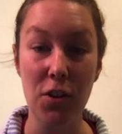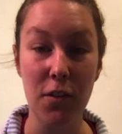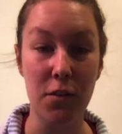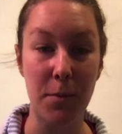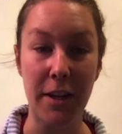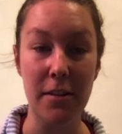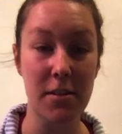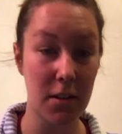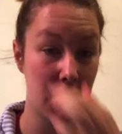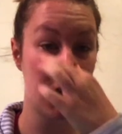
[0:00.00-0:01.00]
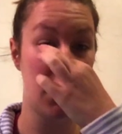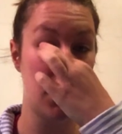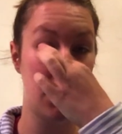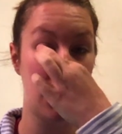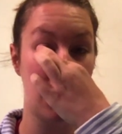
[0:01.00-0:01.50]
the sweet
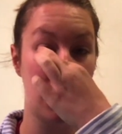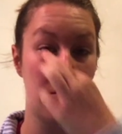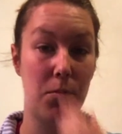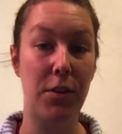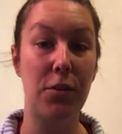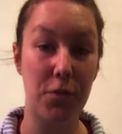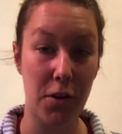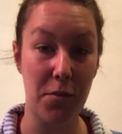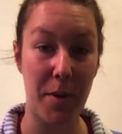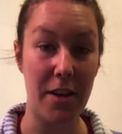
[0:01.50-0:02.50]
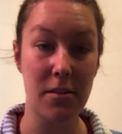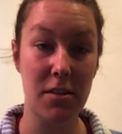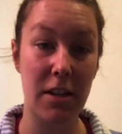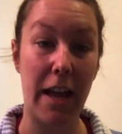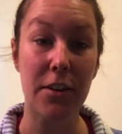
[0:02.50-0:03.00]
with your nose pinched
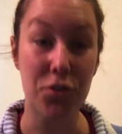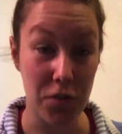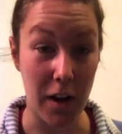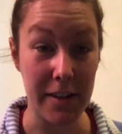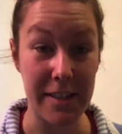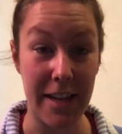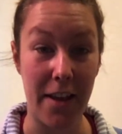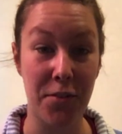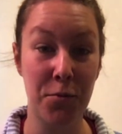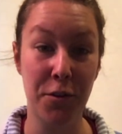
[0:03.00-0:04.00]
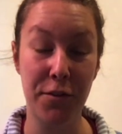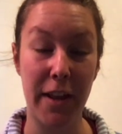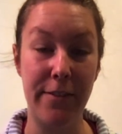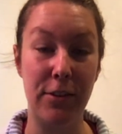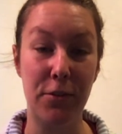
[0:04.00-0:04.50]
and try to guess what
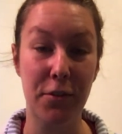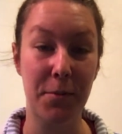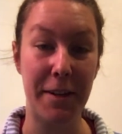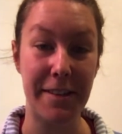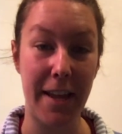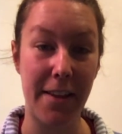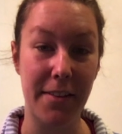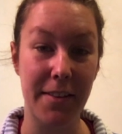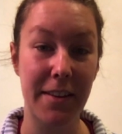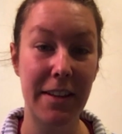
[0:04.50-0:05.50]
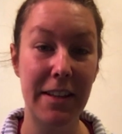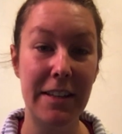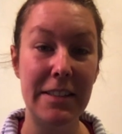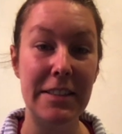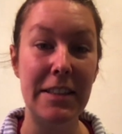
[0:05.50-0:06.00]
flavour your sweet is.
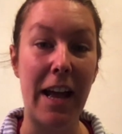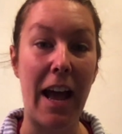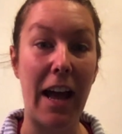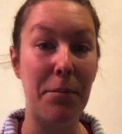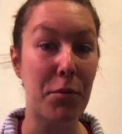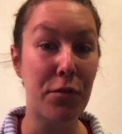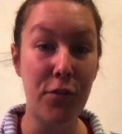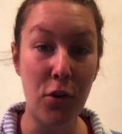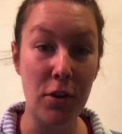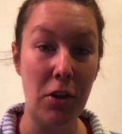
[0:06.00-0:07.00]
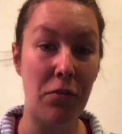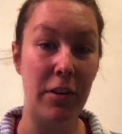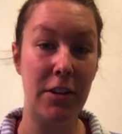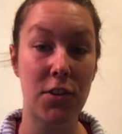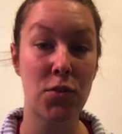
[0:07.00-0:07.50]
And before you
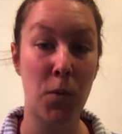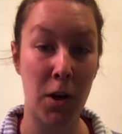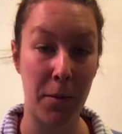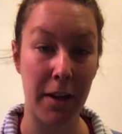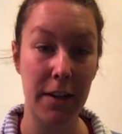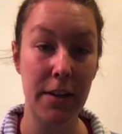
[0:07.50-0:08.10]
finish swallowing,